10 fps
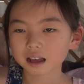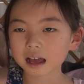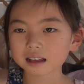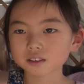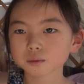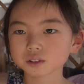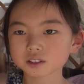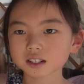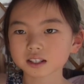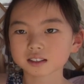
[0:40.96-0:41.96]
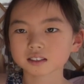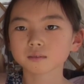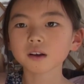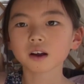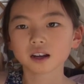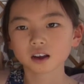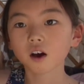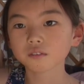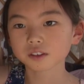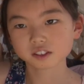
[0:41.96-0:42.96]
and you will see some very
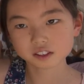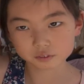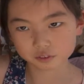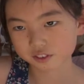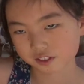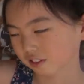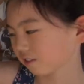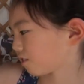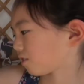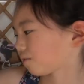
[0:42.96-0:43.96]
obvious differences.